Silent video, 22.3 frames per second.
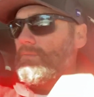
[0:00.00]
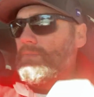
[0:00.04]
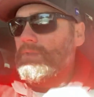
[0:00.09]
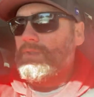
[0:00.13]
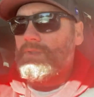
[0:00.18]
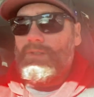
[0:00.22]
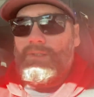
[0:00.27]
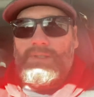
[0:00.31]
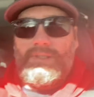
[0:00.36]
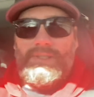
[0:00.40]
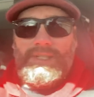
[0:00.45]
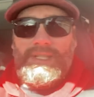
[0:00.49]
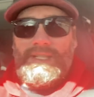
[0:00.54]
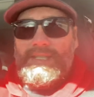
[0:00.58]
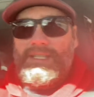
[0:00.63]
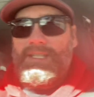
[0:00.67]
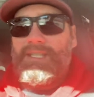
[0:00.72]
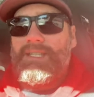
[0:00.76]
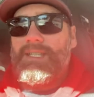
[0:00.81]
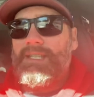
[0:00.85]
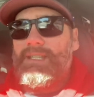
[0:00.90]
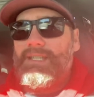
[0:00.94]
certain
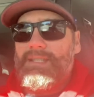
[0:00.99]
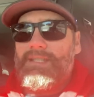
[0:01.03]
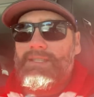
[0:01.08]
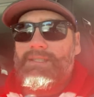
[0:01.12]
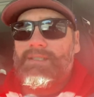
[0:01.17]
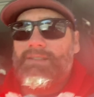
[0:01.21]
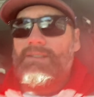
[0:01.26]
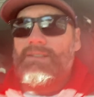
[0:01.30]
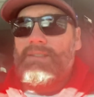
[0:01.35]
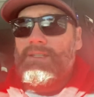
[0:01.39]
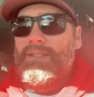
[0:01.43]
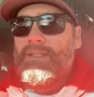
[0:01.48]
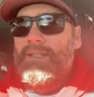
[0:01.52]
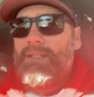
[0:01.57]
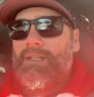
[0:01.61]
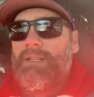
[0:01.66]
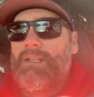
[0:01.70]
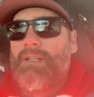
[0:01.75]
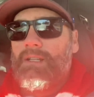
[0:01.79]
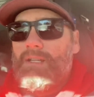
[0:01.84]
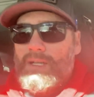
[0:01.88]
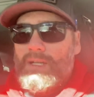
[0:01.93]
ZTs, and
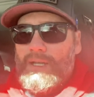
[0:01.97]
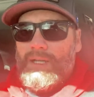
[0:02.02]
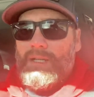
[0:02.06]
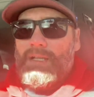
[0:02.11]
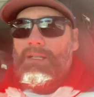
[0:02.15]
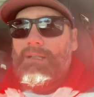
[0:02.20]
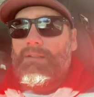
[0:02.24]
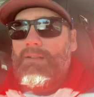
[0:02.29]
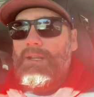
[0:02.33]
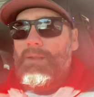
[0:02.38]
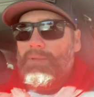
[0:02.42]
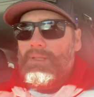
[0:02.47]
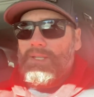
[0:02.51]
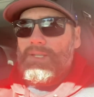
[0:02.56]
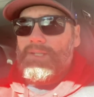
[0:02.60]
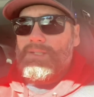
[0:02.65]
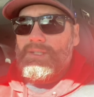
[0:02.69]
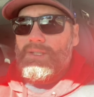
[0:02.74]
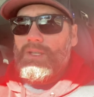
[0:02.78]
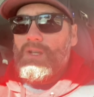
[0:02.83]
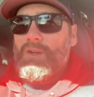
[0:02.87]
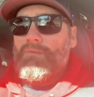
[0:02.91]
a great place
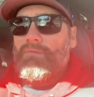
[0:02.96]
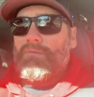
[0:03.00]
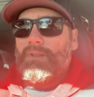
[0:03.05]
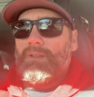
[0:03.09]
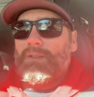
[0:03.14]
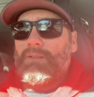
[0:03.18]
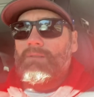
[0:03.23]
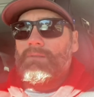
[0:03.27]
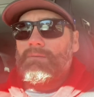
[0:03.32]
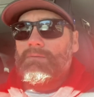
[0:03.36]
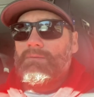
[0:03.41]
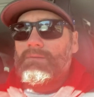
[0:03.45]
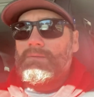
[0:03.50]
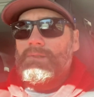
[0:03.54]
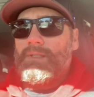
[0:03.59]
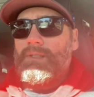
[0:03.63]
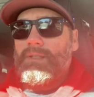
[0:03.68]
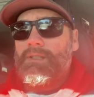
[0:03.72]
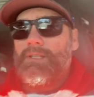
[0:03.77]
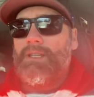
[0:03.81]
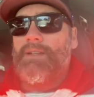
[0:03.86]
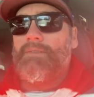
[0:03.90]
to go for
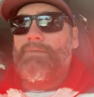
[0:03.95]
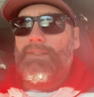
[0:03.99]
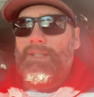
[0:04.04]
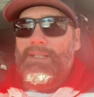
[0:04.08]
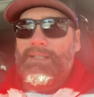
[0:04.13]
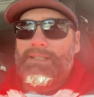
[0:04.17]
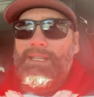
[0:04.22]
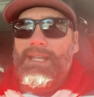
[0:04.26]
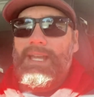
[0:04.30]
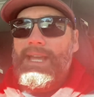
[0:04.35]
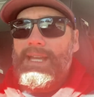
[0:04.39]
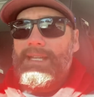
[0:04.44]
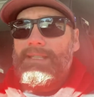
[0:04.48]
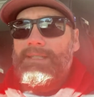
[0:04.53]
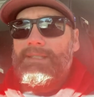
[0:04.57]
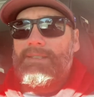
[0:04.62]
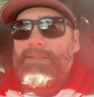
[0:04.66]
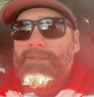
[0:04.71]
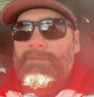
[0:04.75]
stuff like that.